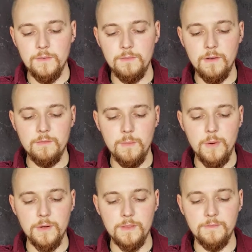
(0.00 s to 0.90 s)
We'd
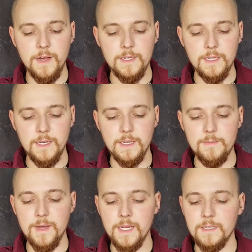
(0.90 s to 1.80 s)
report the finding and
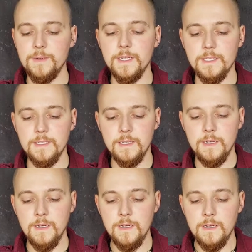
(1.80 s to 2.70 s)
get back to base.
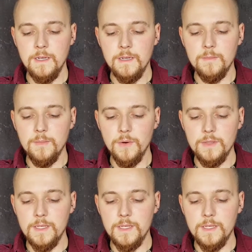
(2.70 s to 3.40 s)
More